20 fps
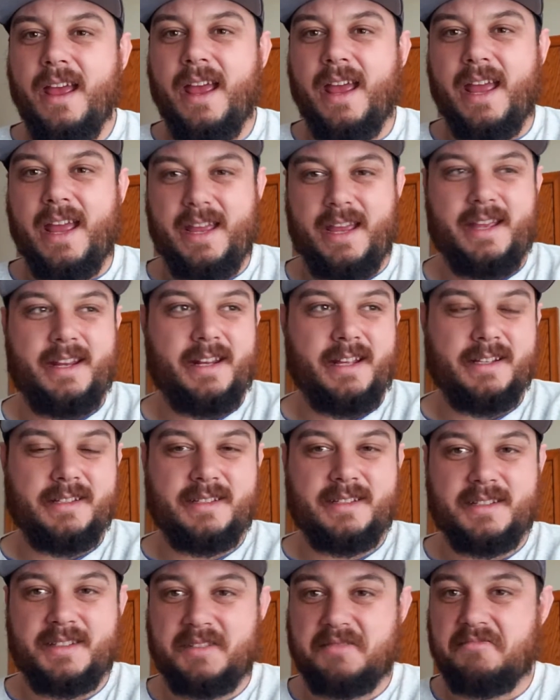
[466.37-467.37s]
And
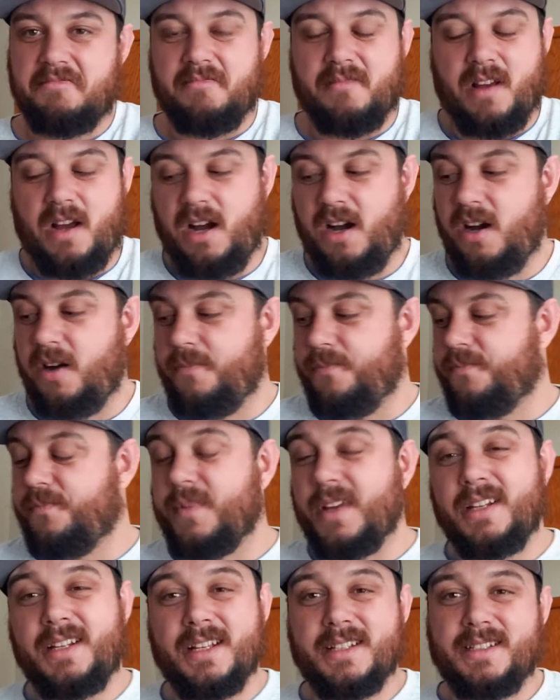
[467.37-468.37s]

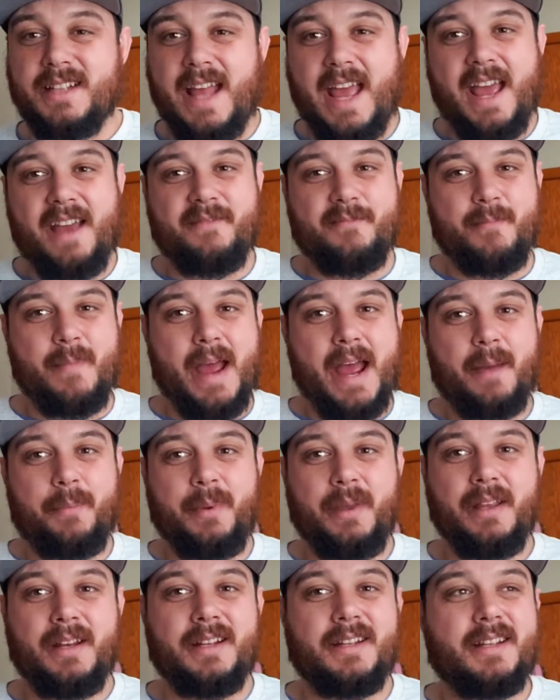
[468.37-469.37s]
it doesn't have
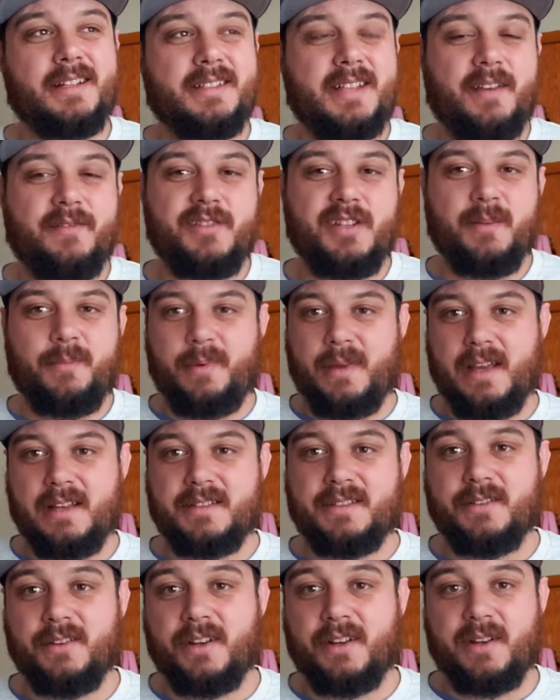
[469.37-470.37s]
mapping. It does have GPS,
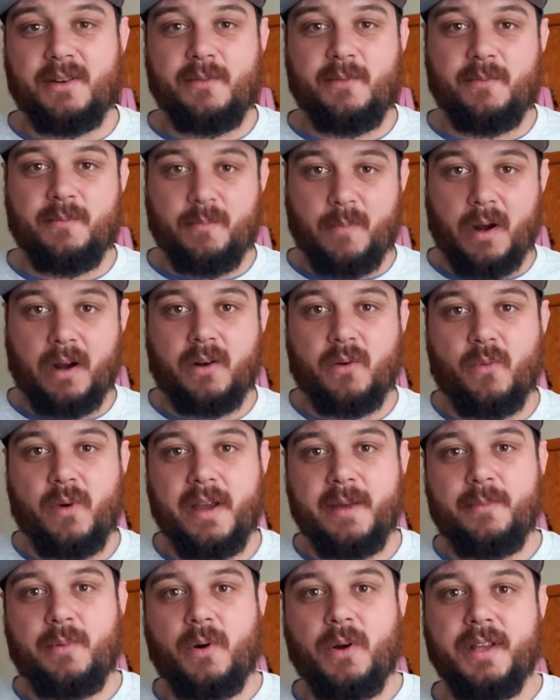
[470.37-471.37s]
so you can mark
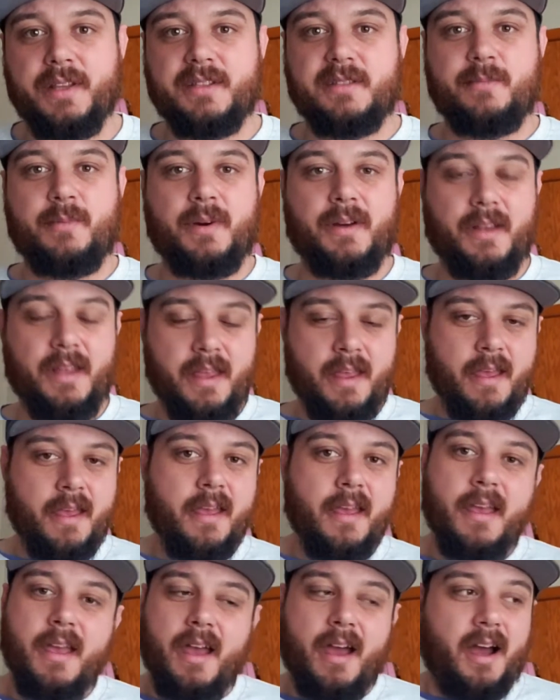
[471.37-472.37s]
waypoints, but
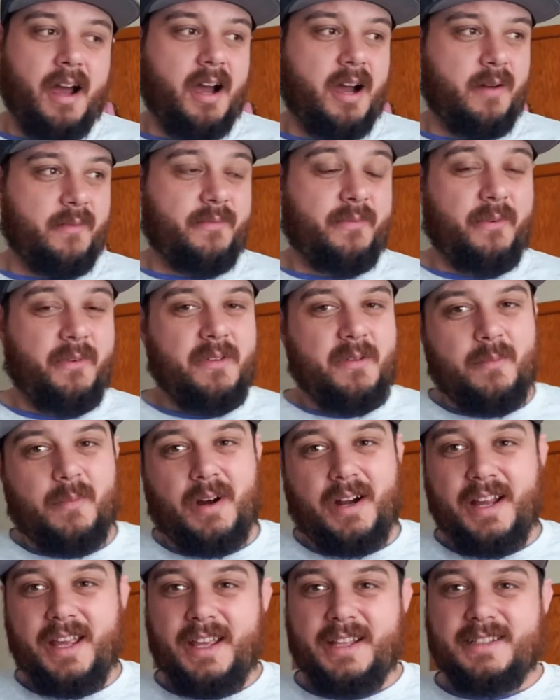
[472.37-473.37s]
for the
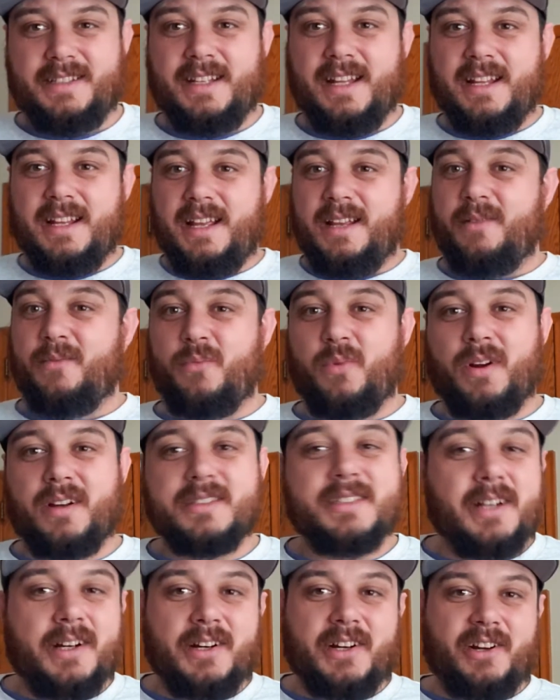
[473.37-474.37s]
money, it
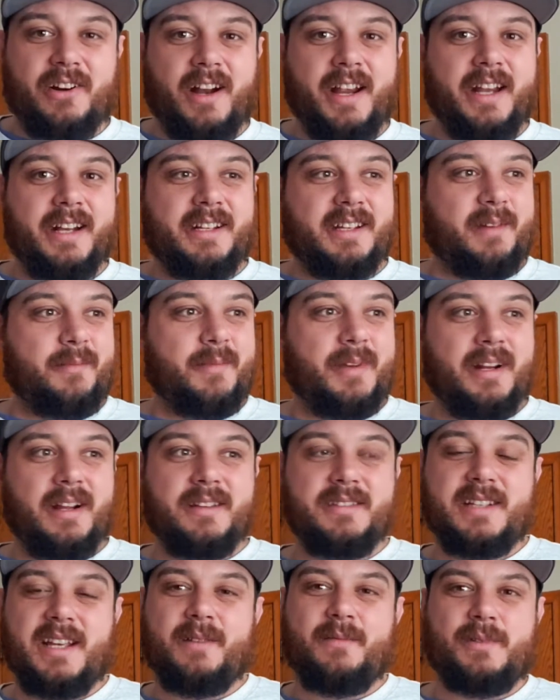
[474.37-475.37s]
works out great. I
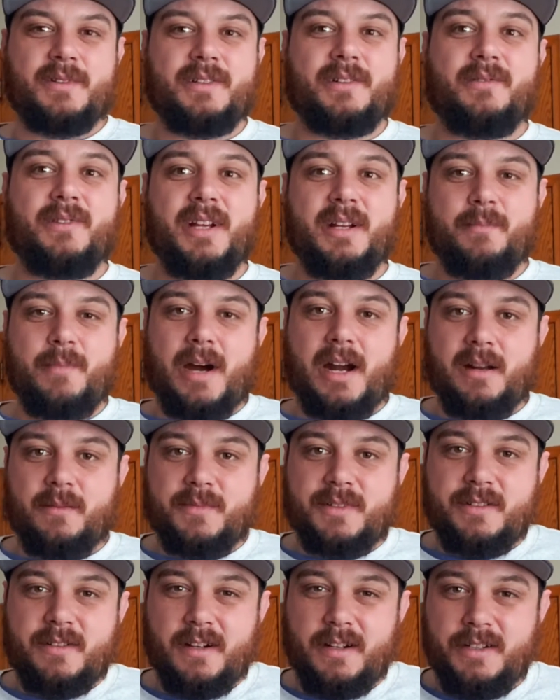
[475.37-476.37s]
was able to read bottom
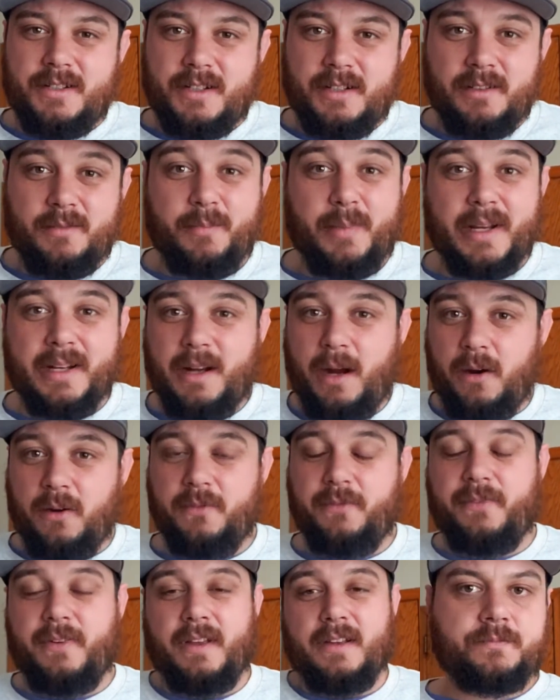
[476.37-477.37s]
structure, pick out
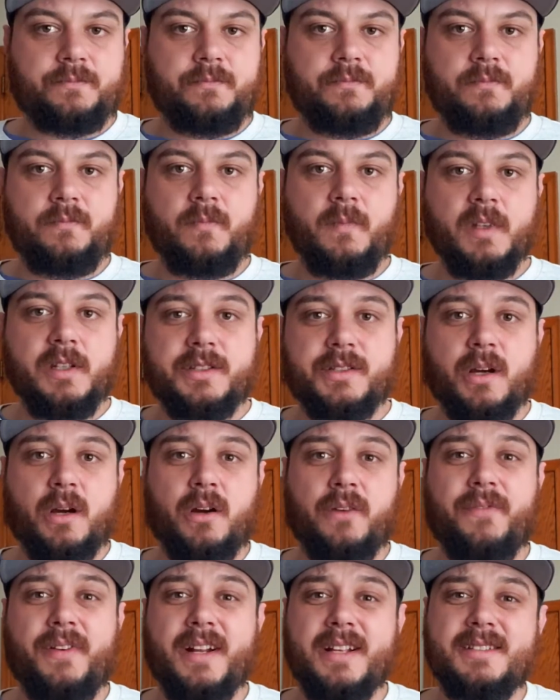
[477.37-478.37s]
fish. So
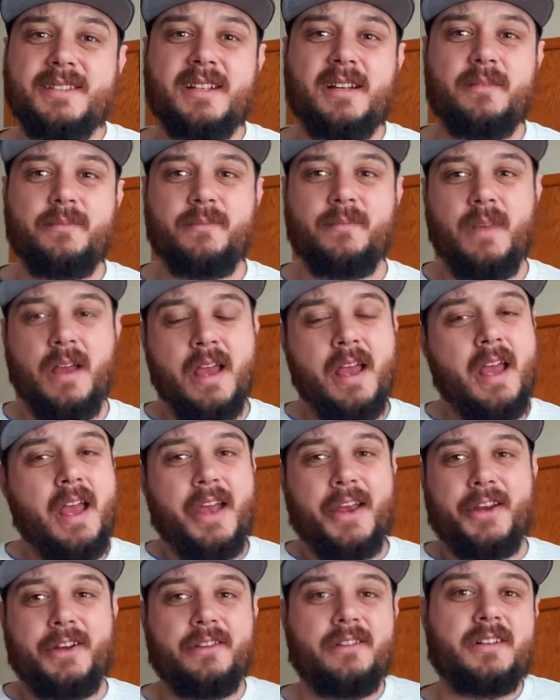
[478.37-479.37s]
if it is something
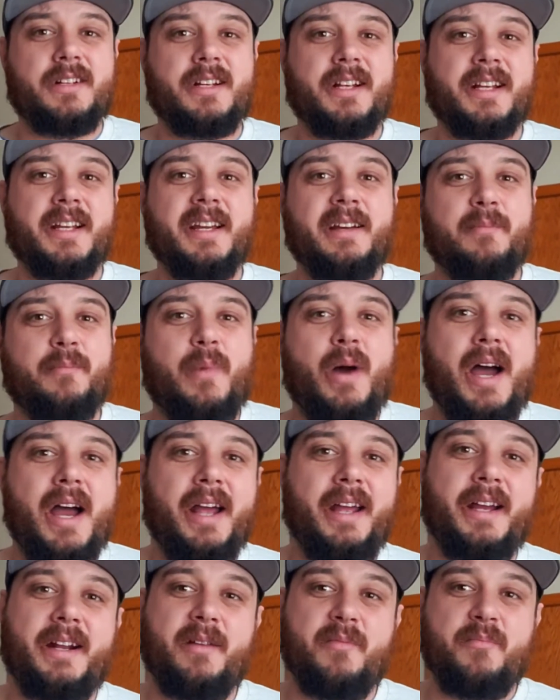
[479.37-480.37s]
you're looking to get by on a